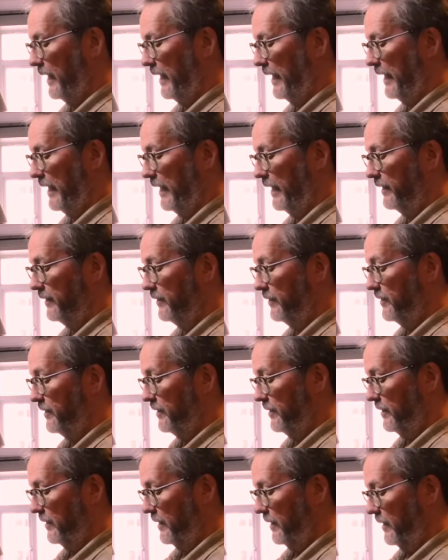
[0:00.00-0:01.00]

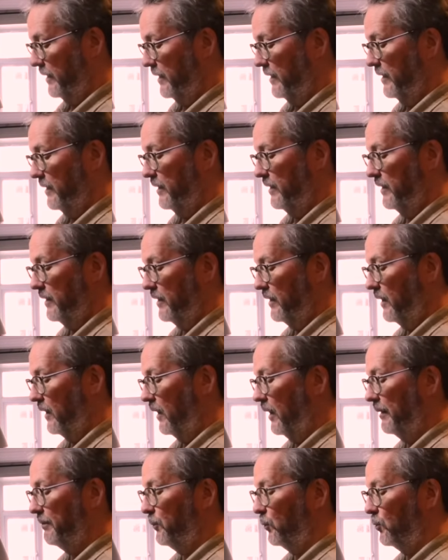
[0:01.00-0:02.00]
And
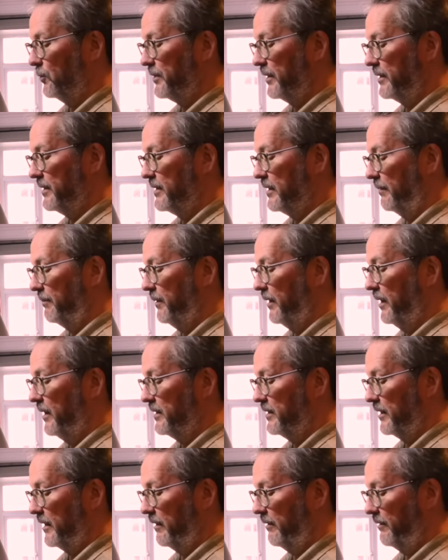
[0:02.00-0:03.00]
I bought it some
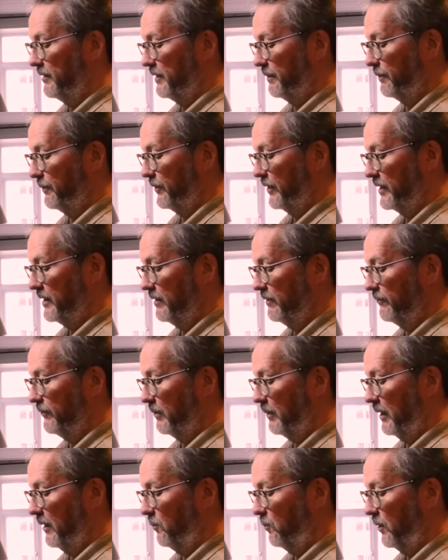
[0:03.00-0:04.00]
years ago as a present
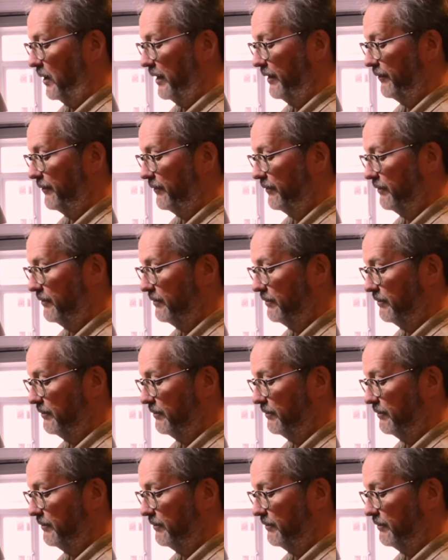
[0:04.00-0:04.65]
for my wife,